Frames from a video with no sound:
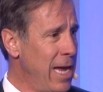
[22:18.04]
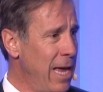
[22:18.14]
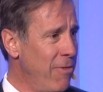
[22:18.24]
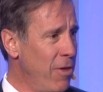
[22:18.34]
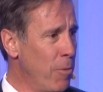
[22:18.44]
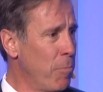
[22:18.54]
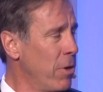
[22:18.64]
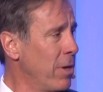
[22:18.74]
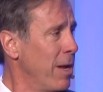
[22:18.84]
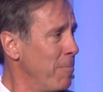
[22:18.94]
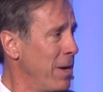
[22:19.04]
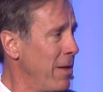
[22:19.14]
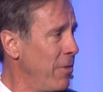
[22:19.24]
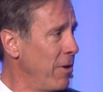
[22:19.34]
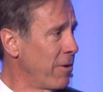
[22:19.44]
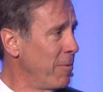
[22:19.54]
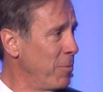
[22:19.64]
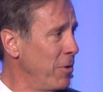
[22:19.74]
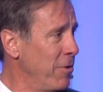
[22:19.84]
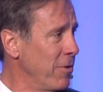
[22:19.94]
and they'll pull up on their
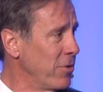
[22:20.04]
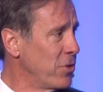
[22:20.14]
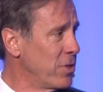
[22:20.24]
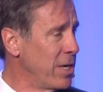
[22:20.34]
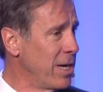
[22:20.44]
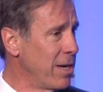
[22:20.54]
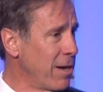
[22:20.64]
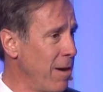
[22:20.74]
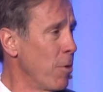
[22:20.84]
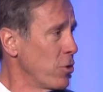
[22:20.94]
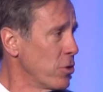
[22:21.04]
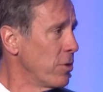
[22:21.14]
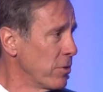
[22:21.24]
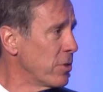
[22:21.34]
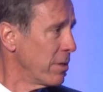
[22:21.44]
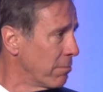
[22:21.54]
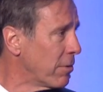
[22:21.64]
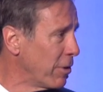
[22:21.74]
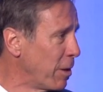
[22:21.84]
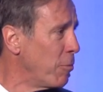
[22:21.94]
computers commercials,
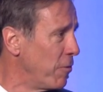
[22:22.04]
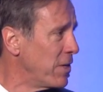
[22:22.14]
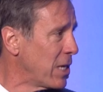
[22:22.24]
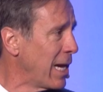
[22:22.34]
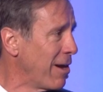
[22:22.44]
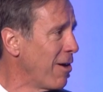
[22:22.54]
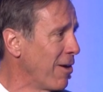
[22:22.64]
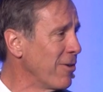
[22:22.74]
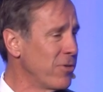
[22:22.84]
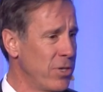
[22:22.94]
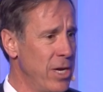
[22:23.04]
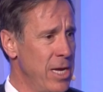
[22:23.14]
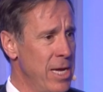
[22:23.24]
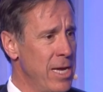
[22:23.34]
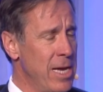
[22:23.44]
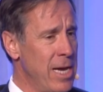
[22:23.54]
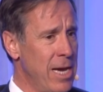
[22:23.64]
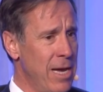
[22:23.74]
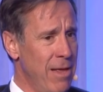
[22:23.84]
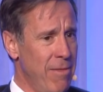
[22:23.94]
including movies like ours.
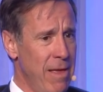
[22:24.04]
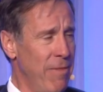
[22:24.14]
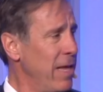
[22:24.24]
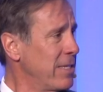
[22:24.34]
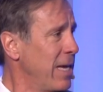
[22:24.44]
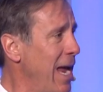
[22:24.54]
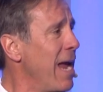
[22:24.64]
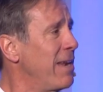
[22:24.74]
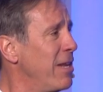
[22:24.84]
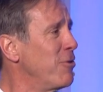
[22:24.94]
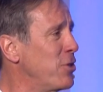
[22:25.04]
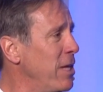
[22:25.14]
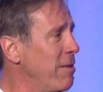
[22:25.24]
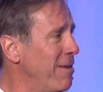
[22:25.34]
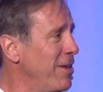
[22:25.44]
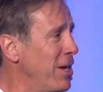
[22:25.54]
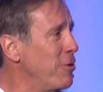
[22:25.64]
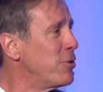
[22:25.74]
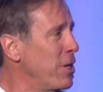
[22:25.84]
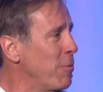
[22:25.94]
That they say, "Hey, did
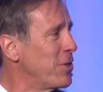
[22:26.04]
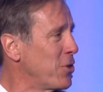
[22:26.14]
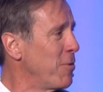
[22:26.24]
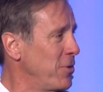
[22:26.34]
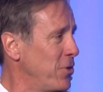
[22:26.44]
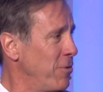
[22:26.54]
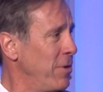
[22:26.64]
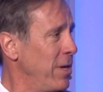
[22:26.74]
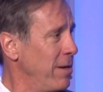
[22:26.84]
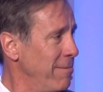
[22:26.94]
you see what so and so did?